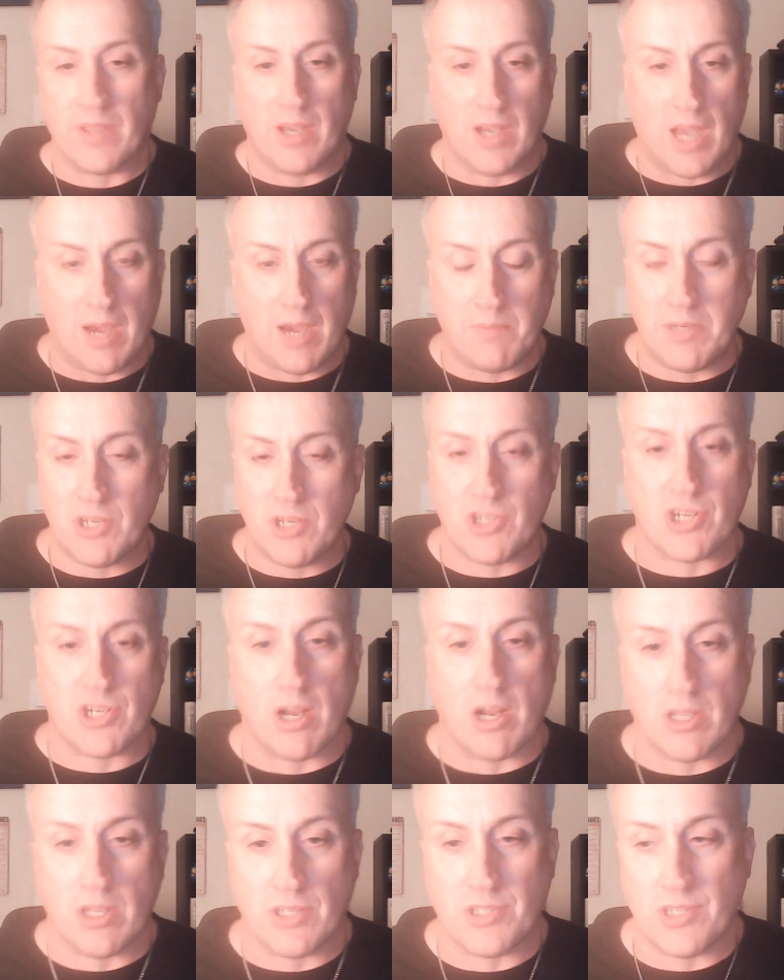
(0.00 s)
How many
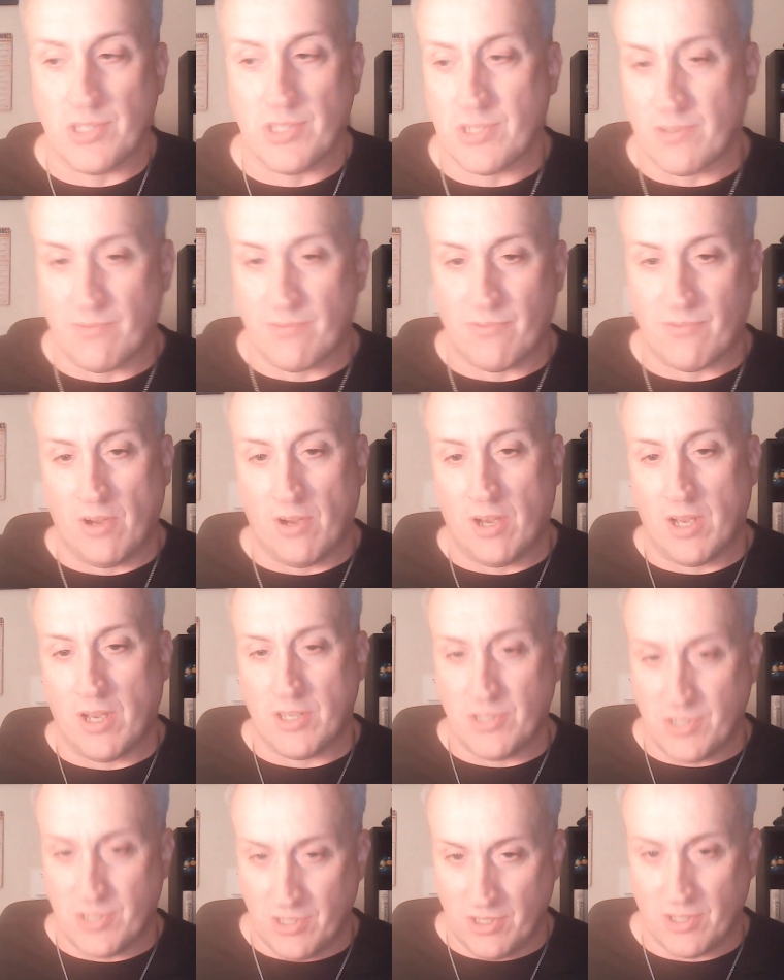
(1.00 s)
charlatans and
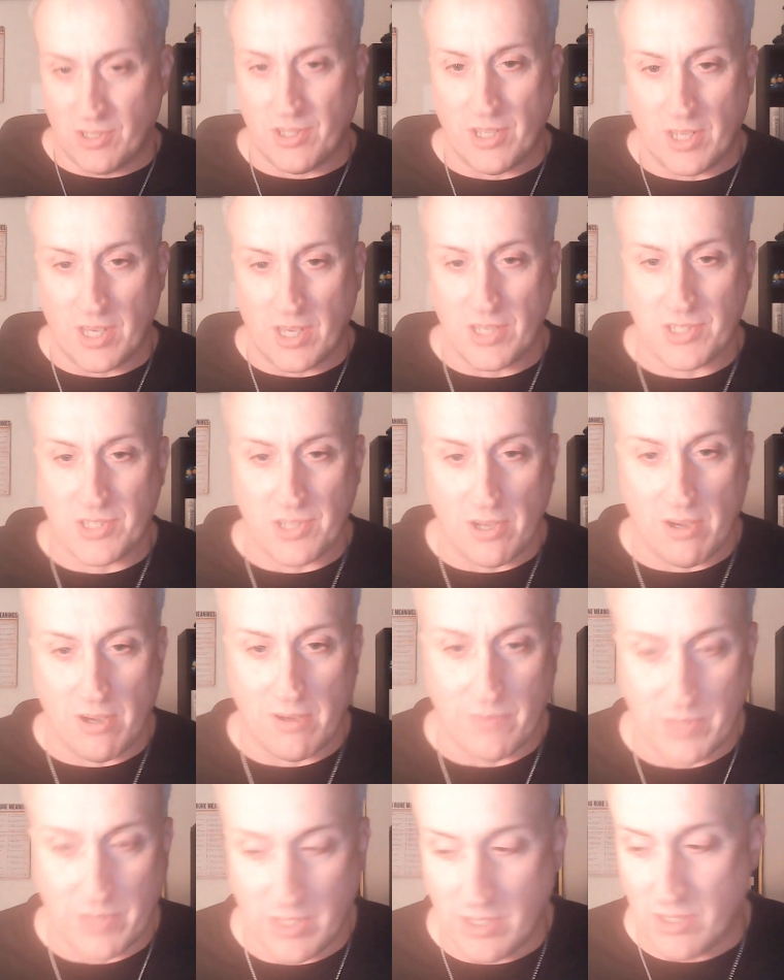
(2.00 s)
frauds do you think I saw
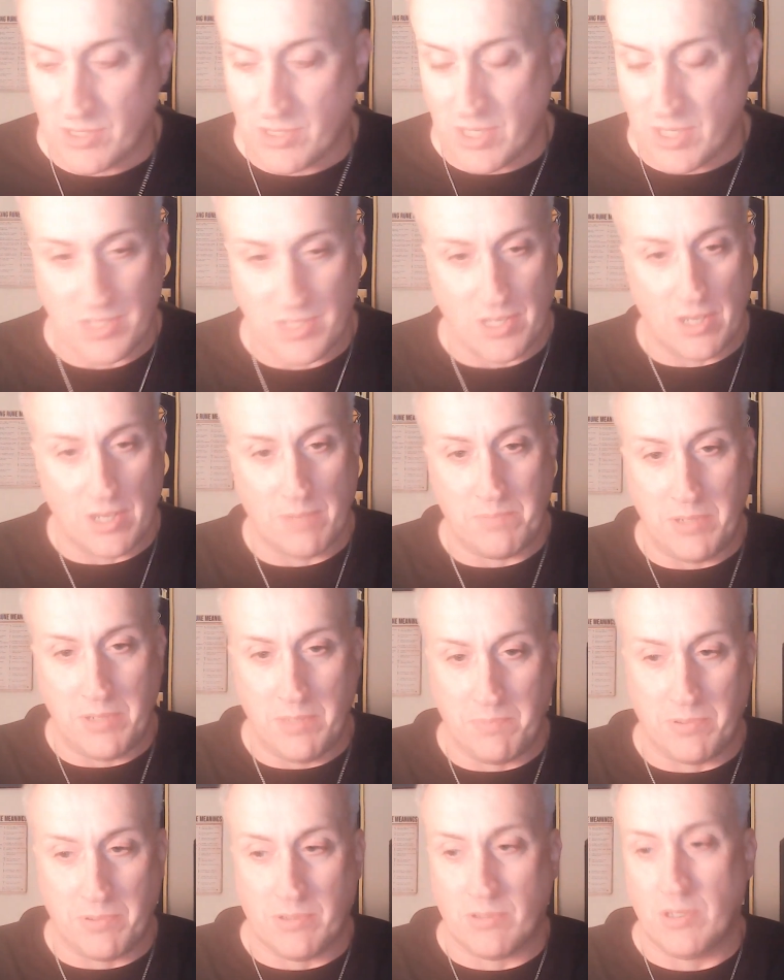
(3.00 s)
over the years? I saw
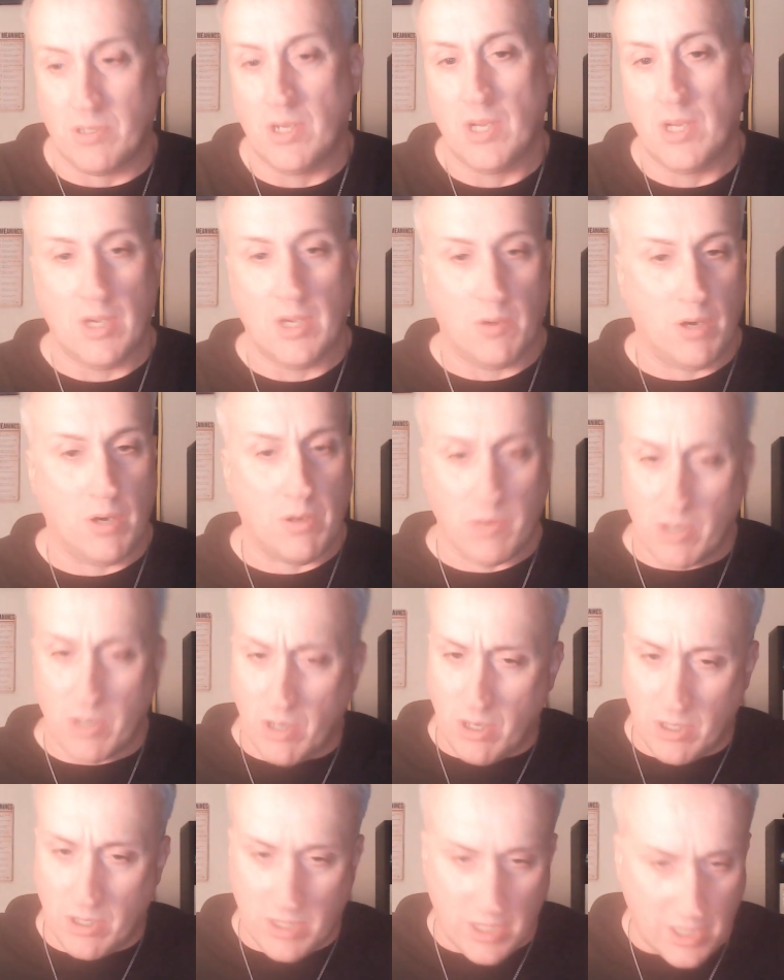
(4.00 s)
people, well, we're
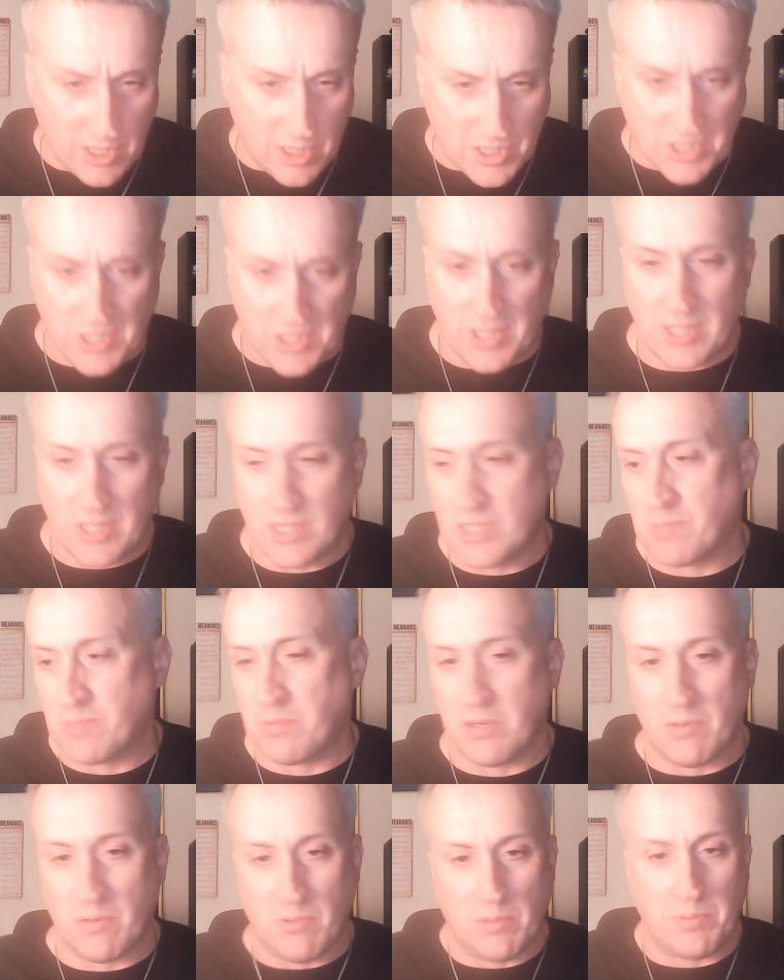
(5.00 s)
all going to get slain in
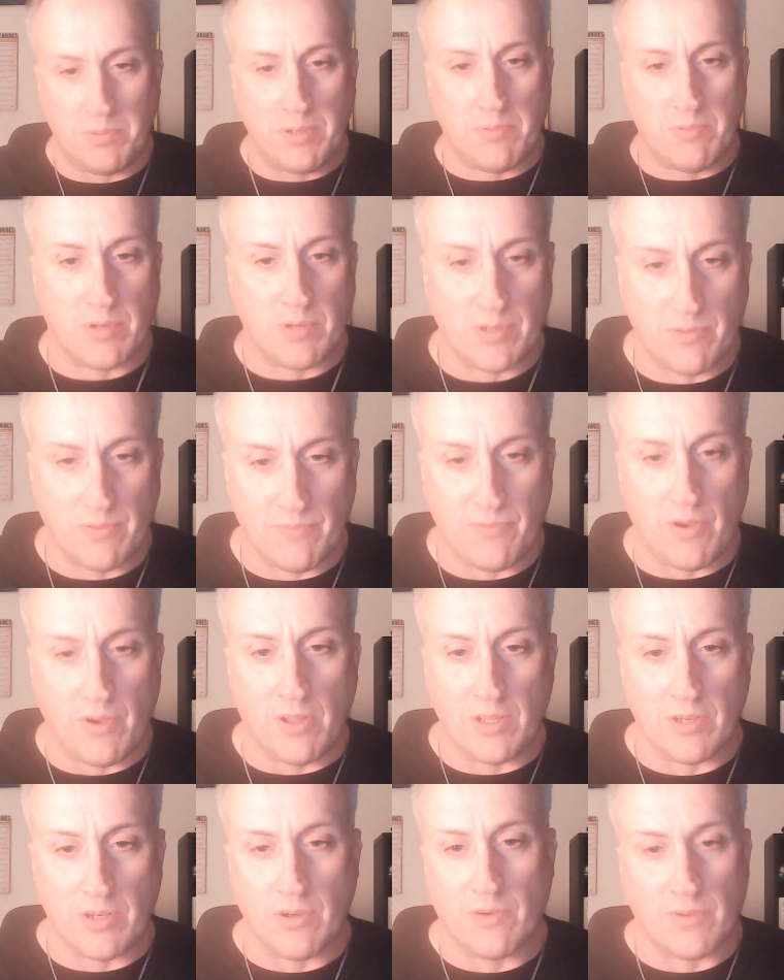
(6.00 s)
spirit. Well, people weren't
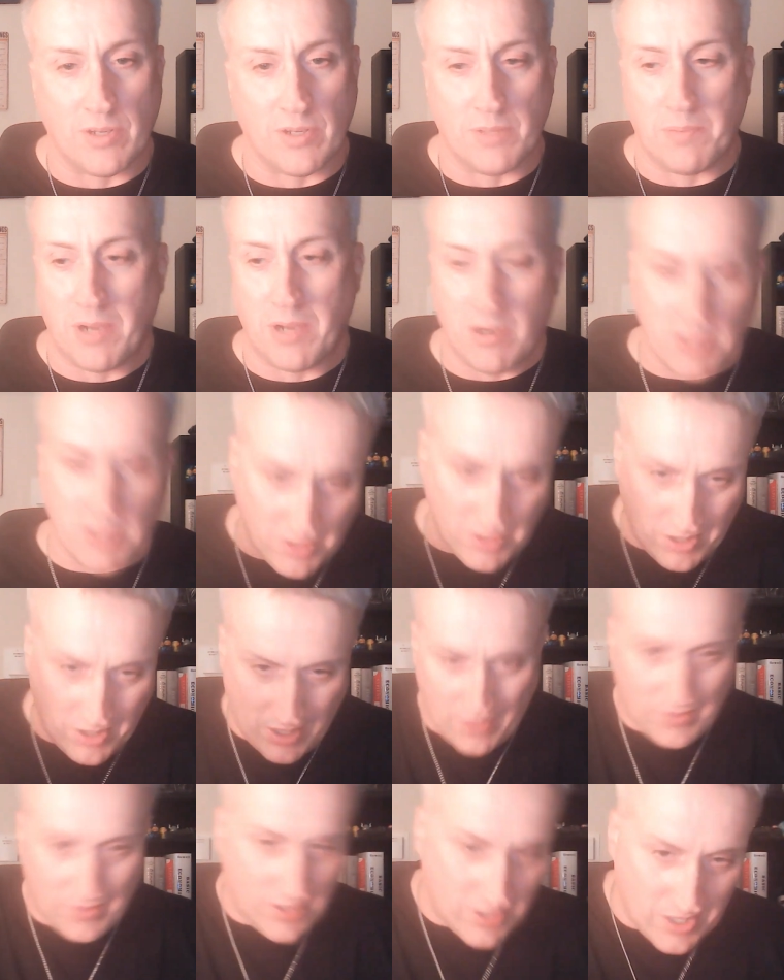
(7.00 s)
falling over on the power, so you
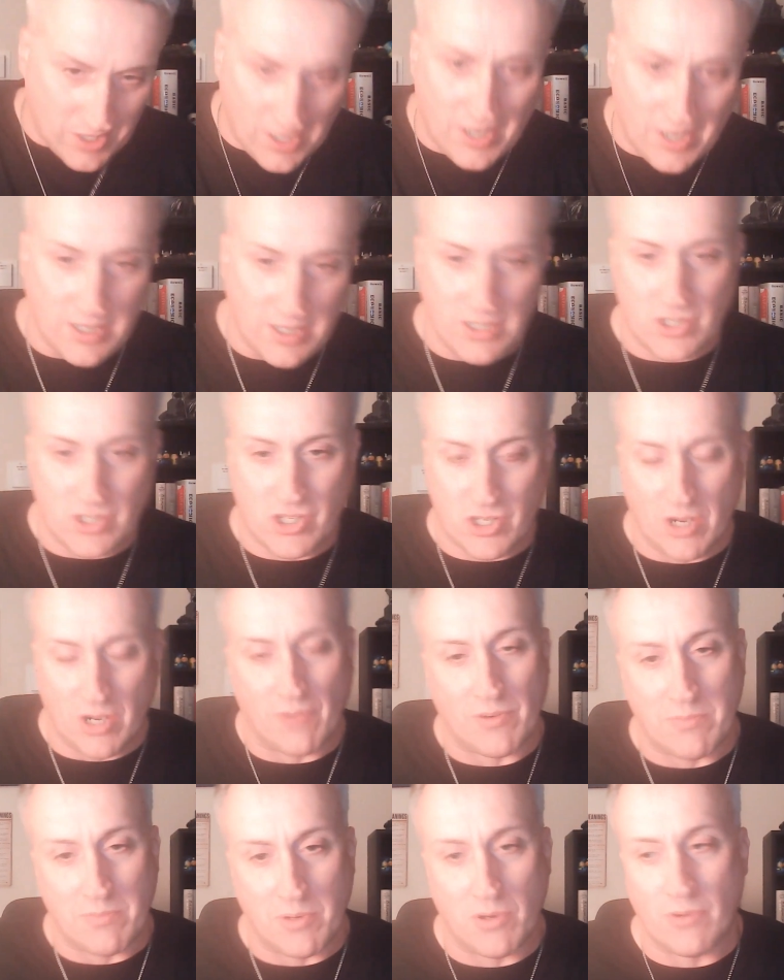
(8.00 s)
have the guy and he'd shove
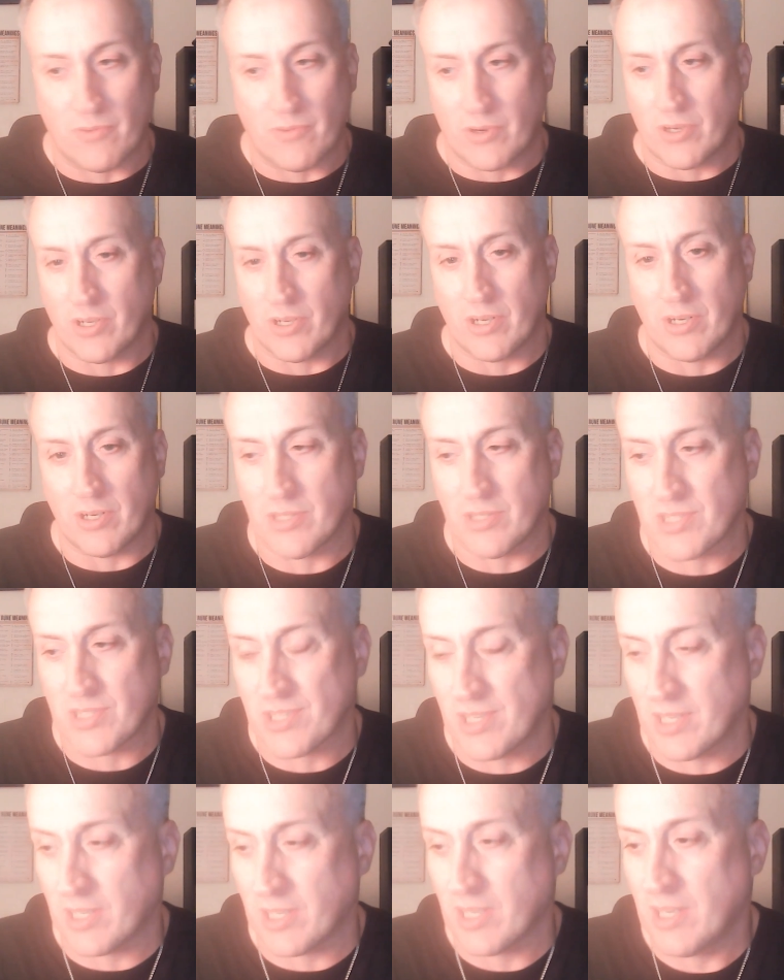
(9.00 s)
them over. You know, it's
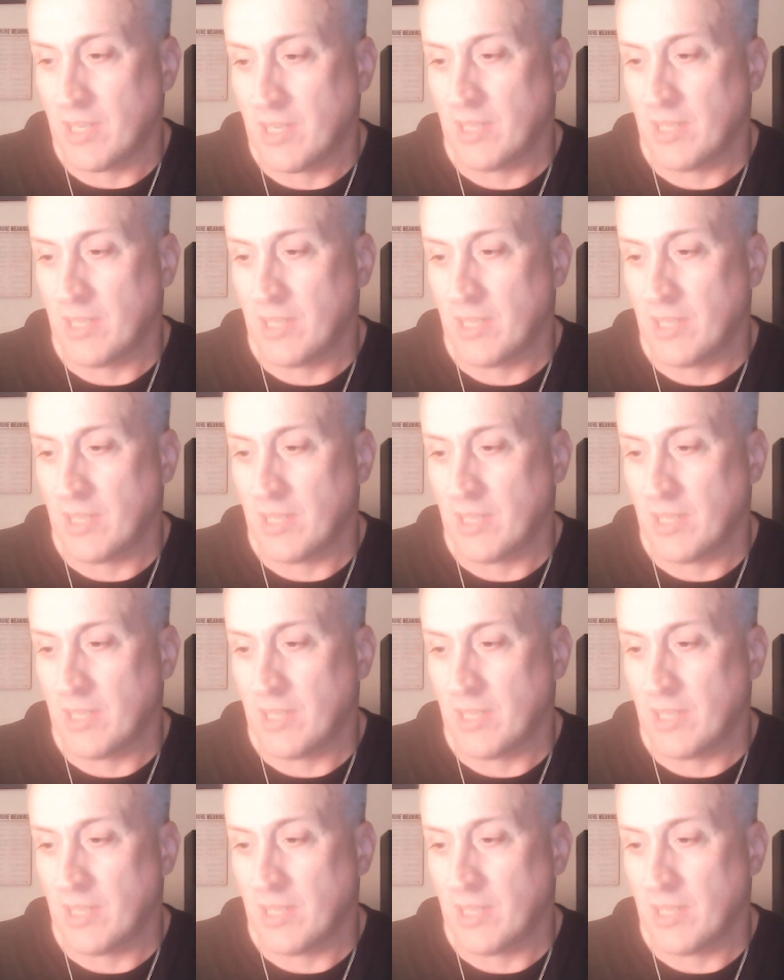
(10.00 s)
like,